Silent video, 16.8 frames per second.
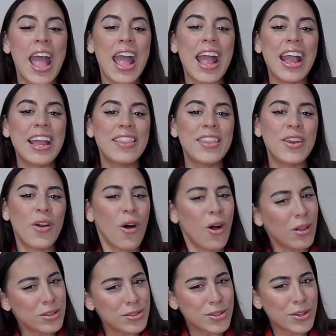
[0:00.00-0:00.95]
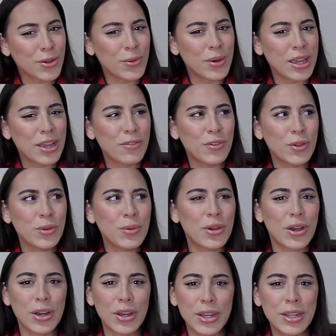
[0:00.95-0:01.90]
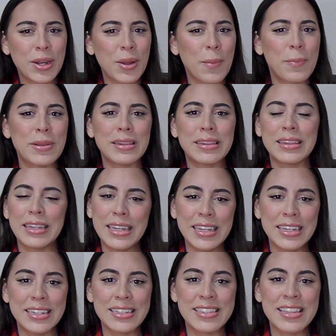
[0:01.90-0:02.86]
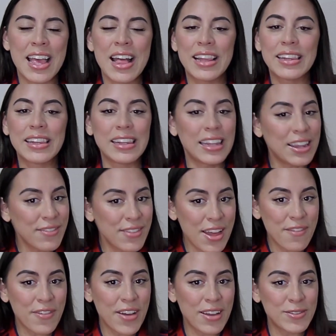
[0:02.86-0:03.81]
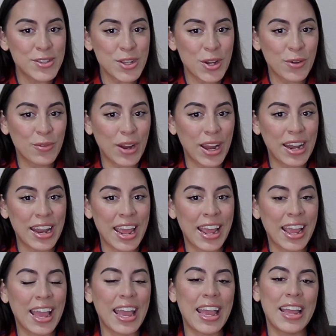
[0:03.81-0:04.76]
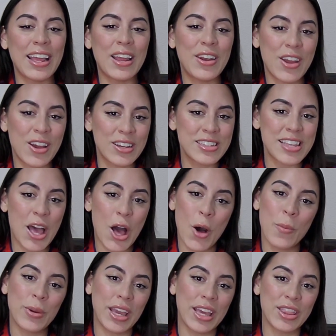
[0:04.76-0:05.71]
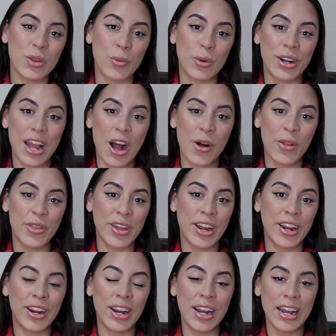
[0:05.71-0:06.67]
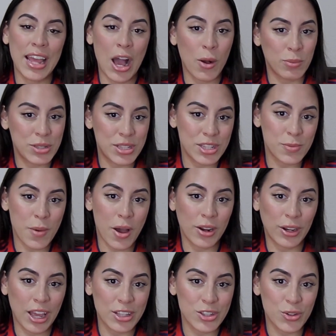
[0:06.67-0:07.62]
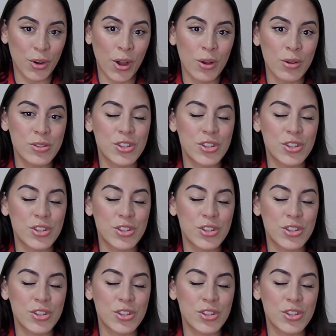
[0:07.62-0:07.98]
And then also, if you could please leave that five star rating, it does help get the word out there and it helps this podcast grow.